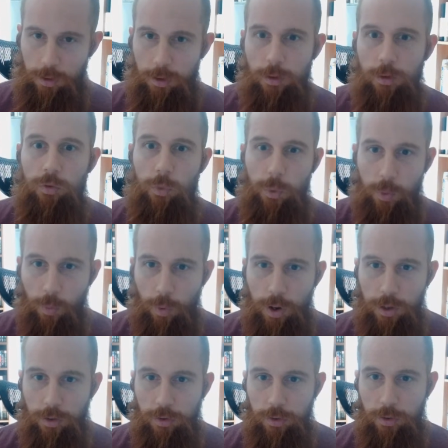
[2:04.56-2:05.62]
So
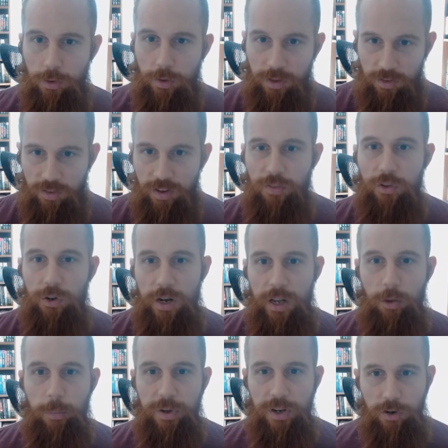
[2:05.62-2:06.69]
that's definitely going to
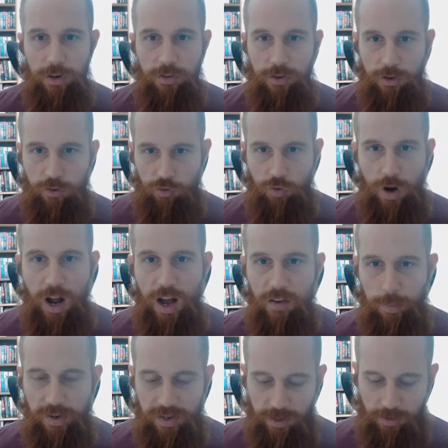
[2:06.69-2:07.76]
help increase our drive
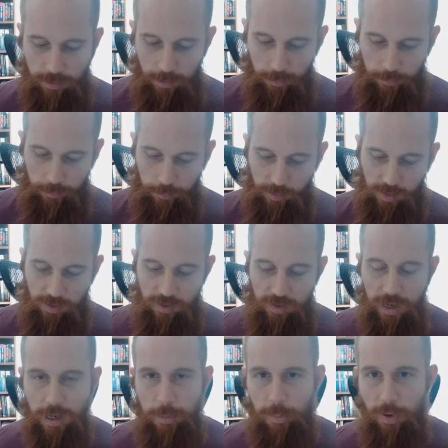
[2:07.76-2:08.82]
potential. The
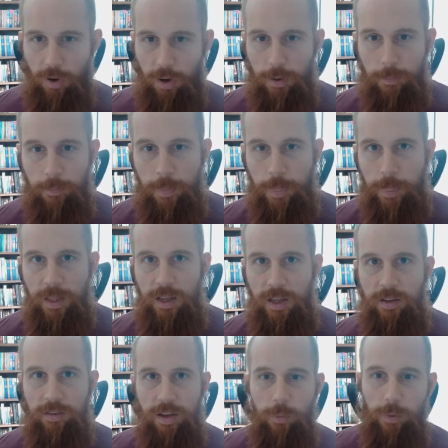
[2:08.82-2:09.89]
second part
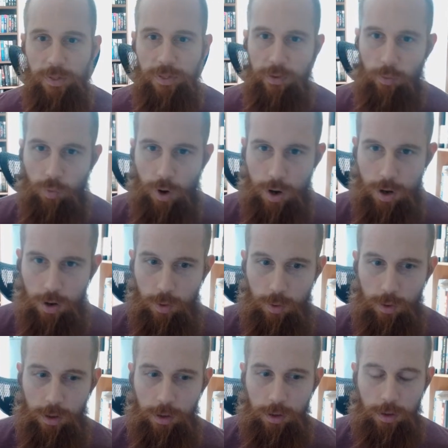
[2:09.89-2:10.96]
is that with the
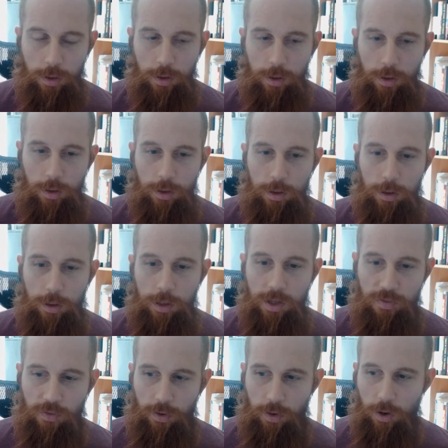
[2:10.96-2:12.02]
row,
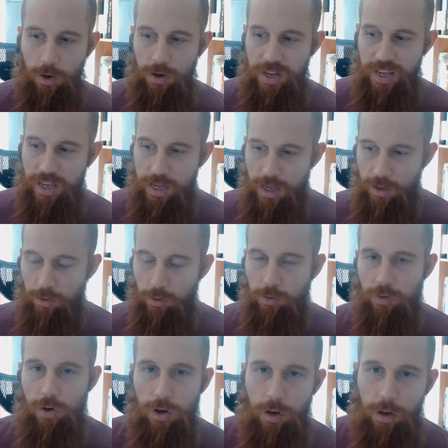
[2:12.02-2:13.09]
if our heels
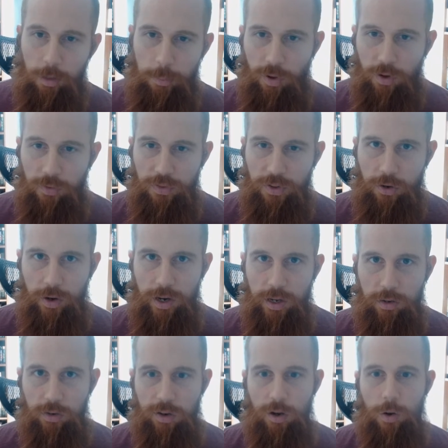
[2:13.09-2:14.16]
are up off the
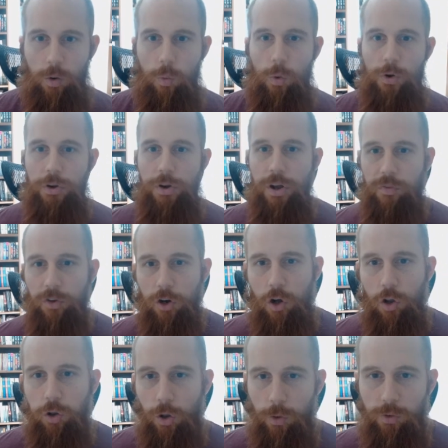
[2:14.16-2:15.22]
ground, we're never
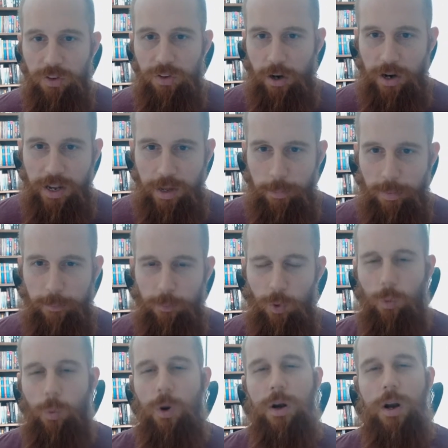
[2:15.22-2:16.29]
closing our hip, or